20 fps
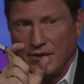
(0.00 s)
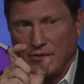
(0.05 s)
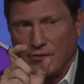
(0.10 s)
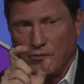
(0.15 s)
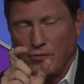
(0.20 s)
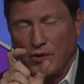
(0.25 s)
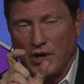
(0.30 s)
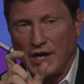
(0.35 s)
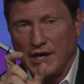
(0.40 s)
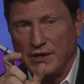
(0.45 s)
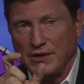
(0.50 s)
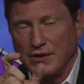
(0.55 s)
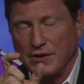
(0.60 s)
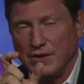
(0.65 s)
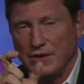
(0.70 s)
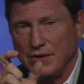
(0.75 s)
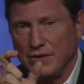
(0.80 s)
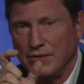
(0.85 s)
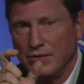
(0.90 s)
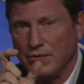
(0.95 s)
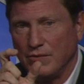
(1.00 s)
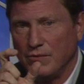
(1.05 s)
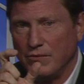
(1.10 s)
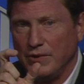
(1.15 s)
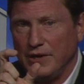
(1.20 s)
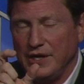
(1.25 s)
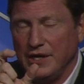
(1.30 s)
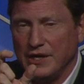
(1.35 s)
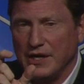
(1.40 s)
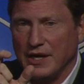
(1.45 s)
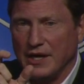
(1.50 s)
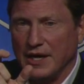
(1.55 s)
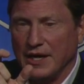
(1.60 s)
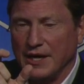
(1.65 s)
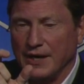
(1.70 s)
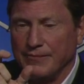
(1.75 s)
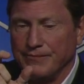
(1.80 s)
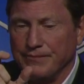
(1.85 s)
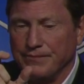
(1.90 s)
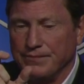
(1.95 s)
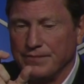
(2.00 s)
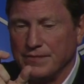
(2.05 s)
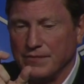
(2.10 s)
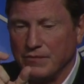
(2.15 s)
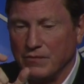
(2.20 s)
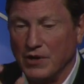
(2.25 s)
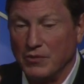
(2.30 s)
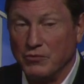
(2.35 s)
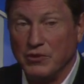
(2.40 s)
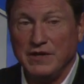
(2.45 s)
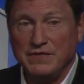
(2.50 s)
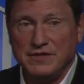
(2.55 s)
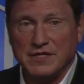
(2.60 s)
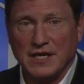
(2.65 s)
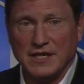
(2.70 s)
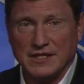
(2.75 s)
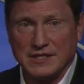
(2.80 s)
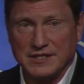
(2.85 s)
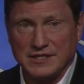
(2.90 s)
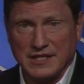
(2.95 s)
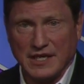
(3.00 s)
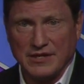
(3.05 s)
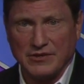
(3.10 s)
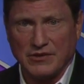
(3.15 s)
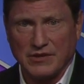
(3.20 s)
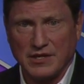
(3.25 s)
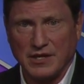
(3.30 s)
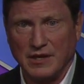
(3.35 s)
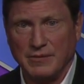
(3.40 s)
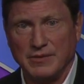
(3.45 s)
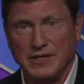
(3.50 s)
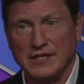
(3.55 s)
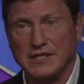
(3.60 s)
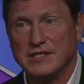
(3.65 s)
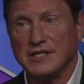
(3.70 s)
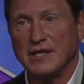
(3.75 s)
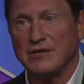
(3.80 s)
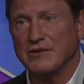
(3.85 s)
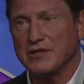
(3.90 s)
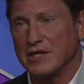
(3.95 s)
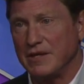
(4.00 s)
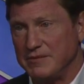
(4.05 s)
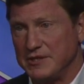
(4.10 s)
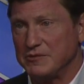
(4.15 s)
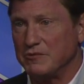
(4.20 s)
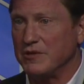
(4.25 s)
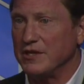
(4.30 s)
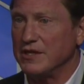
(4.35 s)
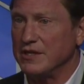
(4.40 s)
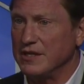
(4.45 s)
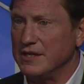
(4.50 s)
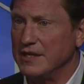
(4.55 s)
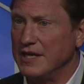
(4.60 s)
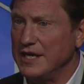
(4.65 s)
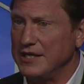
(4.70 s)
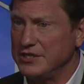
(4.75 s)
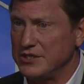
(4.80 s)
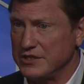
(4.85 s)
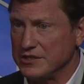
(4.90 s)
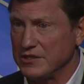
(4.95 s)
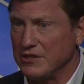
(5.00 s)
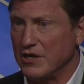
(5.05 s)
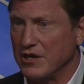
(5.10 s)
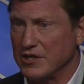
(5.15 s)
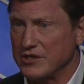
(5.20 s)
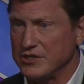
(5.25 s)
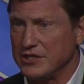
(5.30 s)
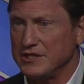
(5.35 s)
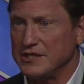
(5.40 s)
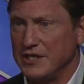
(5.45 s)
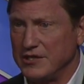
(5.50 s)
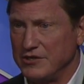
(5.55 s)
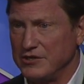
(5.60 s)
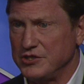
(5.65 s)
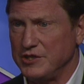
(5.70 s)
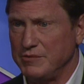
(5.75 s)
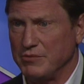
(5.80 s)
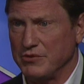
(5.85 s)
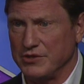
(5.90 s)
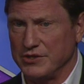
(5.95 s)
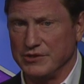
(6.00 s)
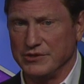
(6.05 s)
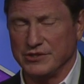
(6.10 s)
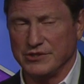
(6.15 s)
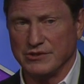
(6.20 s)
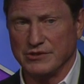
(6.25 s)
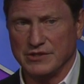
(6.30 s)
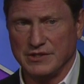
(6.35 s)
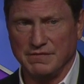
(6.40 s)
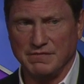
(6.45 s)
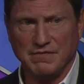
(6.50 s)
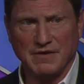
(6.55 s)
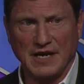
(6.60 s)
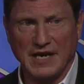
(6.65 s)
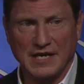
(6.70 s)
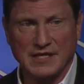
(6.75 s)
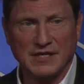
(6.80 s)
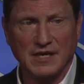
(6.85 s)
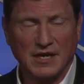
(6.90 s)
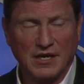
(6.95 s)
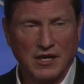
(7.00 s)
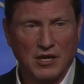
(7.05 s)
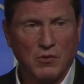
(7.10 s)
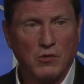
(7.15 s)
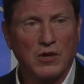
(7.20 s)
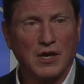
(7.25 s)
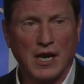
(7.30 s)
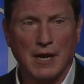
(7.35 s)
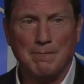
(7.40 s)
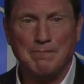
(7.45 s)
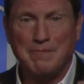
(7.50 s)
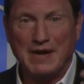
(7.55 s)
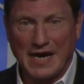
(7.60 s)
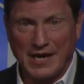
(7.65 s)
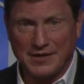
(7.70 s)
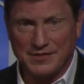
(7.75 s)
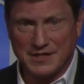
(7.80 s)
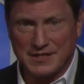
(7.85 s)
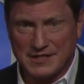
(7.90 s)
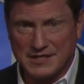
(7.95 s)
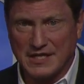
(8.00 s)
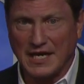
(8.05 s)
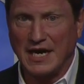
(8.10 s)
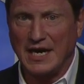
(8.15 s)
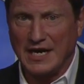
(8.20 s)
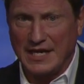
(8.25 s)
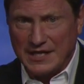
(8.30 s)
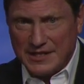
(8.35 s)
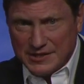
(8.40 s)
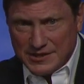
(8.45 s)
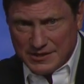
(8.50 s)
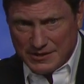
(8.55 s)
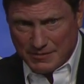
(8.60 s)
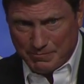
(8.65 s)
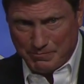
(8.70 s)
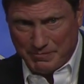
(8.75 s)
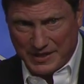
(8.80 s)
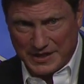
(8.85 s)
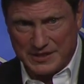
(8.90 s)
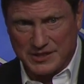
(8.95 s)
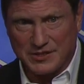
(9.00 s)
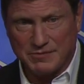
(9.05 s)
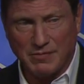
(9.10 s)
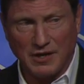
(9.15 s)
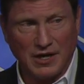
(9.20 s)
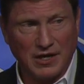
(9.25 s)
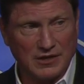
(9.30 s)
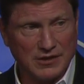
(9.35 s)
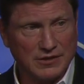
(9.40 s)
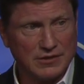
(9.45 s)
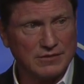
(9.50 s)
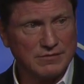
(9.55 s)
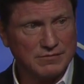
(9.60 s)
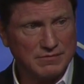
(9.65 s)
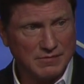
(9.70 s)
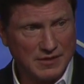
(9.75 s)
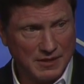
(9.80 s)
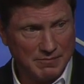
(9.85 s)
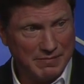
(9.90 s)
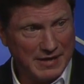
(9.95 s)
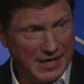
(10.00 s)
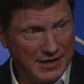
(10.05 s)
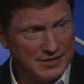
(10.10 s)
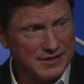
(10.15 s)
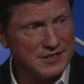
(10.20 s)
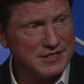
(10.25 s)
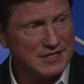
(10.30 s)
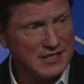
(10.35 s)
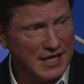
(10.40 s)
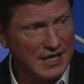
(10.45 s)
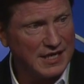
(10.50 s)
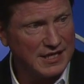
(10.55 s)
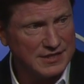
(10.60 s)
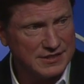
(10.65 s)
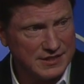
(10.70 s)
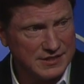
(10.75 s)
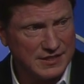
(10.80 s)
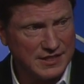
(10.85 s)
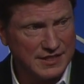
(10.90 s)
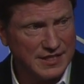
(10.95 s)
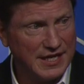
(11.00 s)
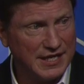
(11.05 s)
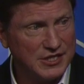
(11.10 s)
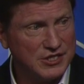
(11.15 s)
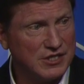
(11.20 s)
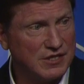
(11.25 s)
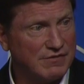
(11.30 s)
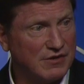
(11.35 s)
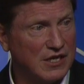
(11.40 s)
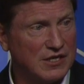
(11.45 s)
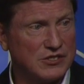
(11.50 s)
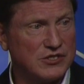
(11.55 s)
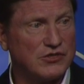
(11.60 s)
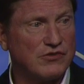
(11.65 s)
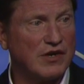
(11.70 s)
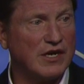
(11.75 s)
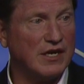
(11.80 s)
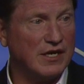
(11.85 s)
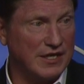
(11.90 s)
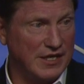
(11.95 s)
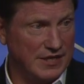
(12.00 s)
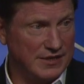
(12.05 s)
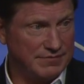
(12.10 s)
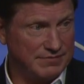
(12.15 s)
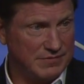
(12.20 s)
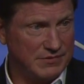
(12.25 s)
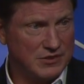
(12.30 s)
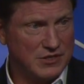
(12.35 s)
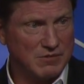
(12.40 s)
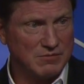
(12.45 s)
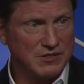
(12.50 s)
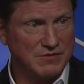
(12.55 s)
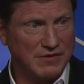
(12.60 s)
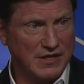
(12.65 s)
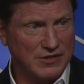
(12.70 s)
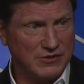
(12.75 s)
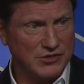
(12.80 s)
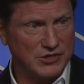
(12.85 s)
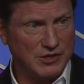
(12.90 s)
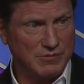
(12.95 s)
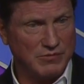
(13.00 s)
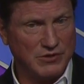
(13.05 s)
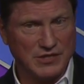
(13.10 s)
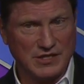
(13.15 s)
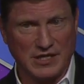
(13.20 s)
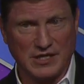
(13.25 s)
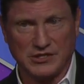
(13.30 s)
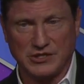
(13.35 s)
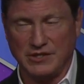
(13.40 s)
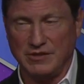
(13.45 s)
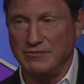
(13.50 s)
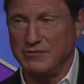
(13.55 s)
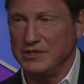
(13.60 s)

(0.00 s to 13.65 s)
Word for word: What we uh, what we've done at Southern Company, Southern Company is one of the nation's largest energy producers. In fact, we're about the size, a bit smaller, but about the size as the nation of Australia in terms of energy production.